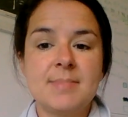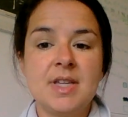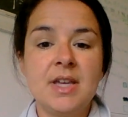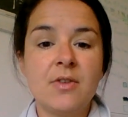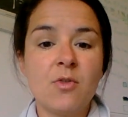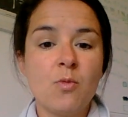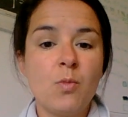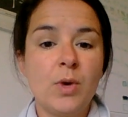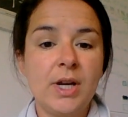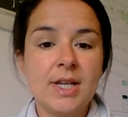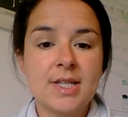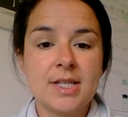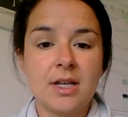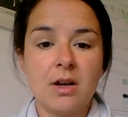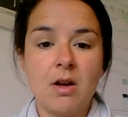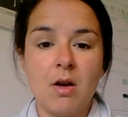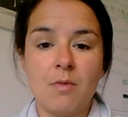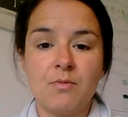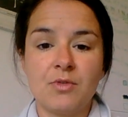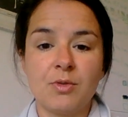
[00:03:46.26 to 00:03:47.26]
even when it's
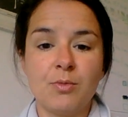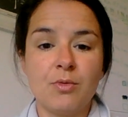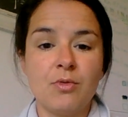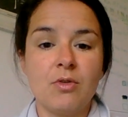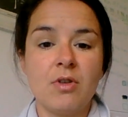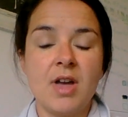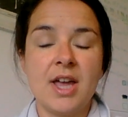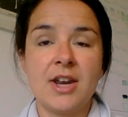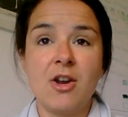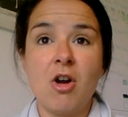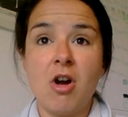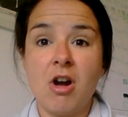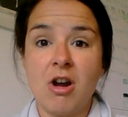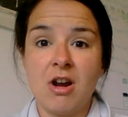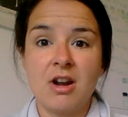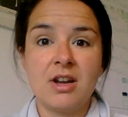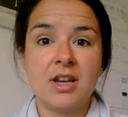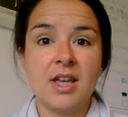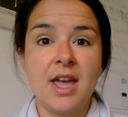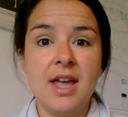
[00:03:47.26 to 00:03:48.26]
uncomfortable and
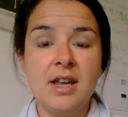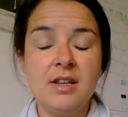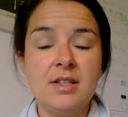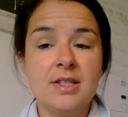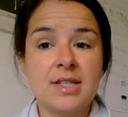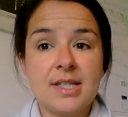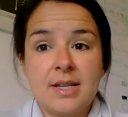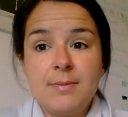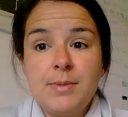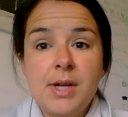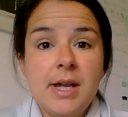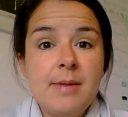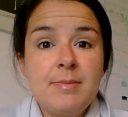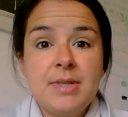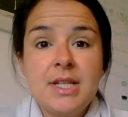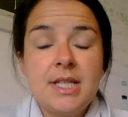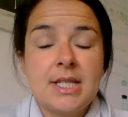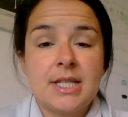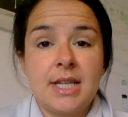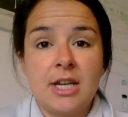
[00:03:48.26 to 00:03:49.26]
hard. And
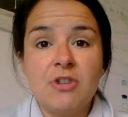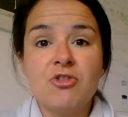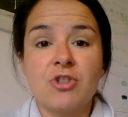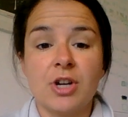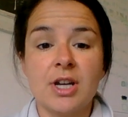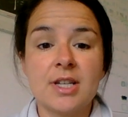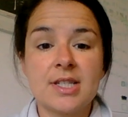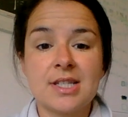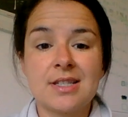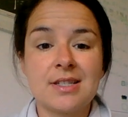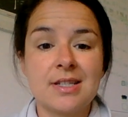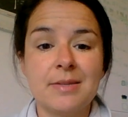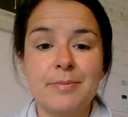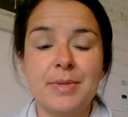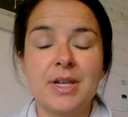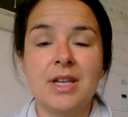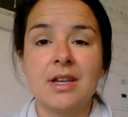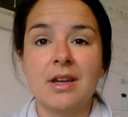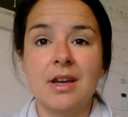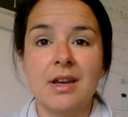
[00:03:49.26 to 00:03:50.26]
sometimes it's dangerous to
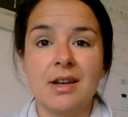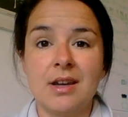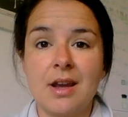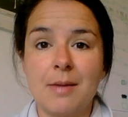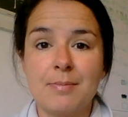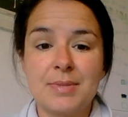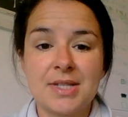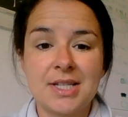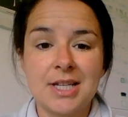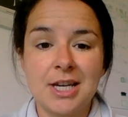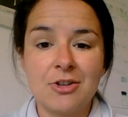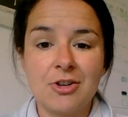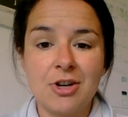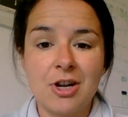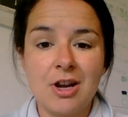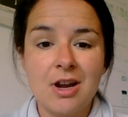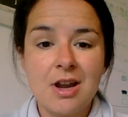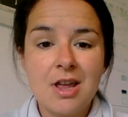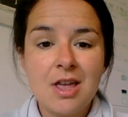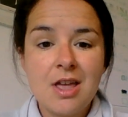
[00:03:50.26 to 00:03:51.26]
be an
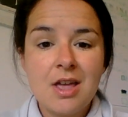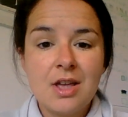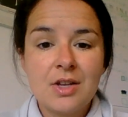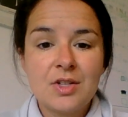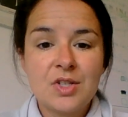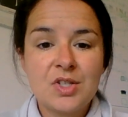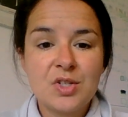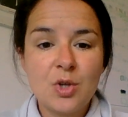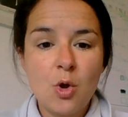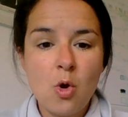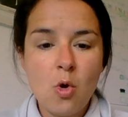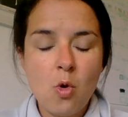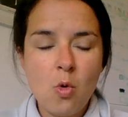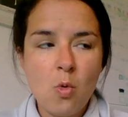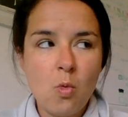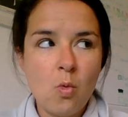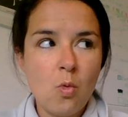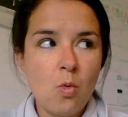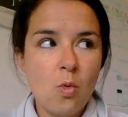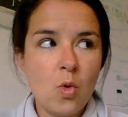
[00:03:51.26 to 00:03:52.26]
upstander.
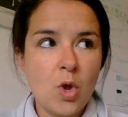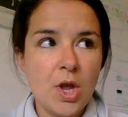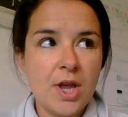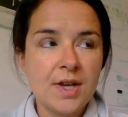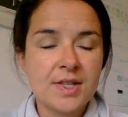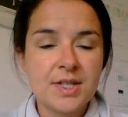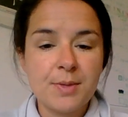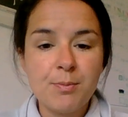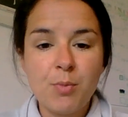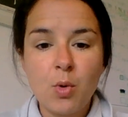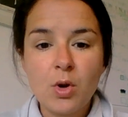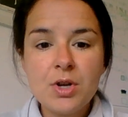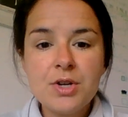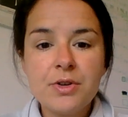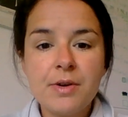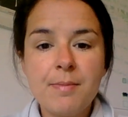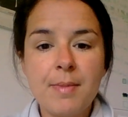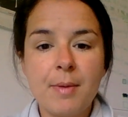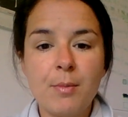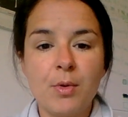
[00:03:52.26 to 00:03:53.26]
So it's
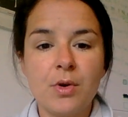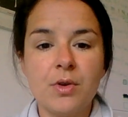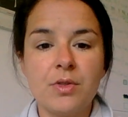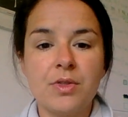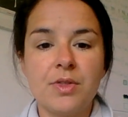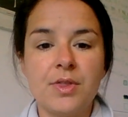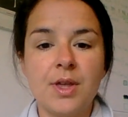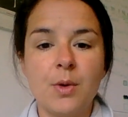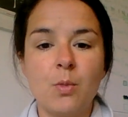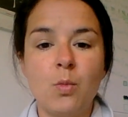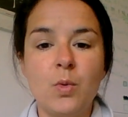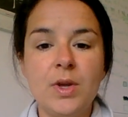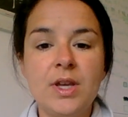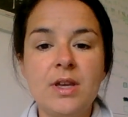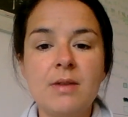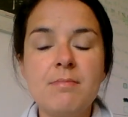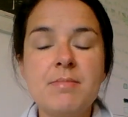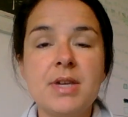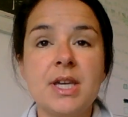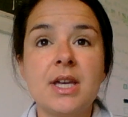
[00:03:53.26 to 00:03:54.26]
important to remember that
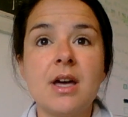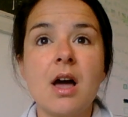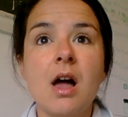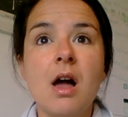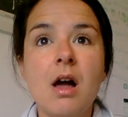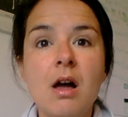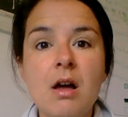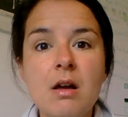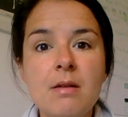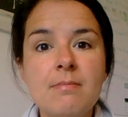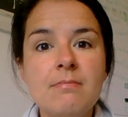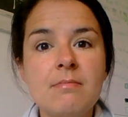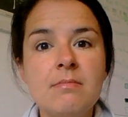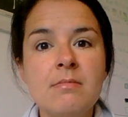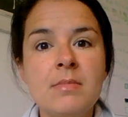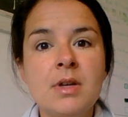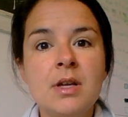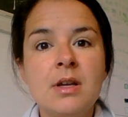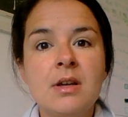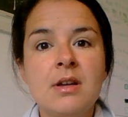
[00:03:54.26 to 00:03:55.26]
we can
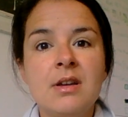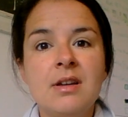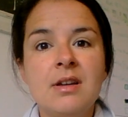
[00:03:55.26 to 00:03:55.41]
become